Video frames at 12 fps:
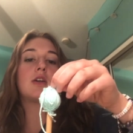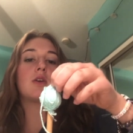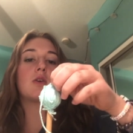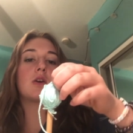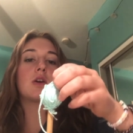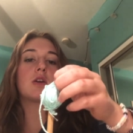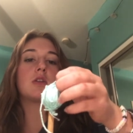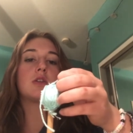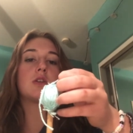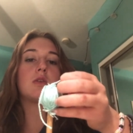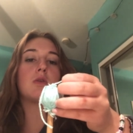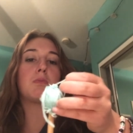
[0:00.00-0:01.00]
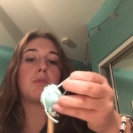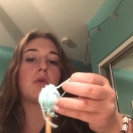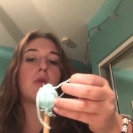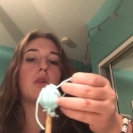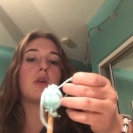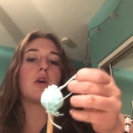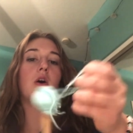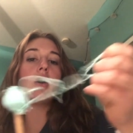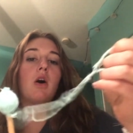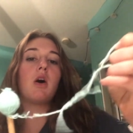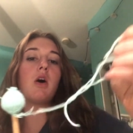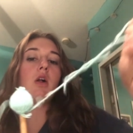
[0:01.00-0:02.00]
You can continue to pull it
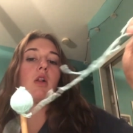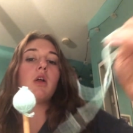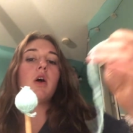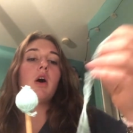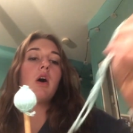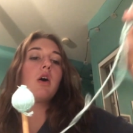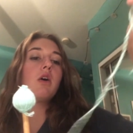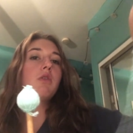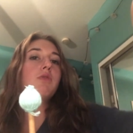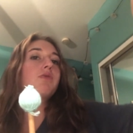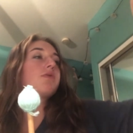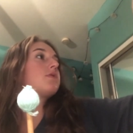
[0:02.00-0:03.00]
all off.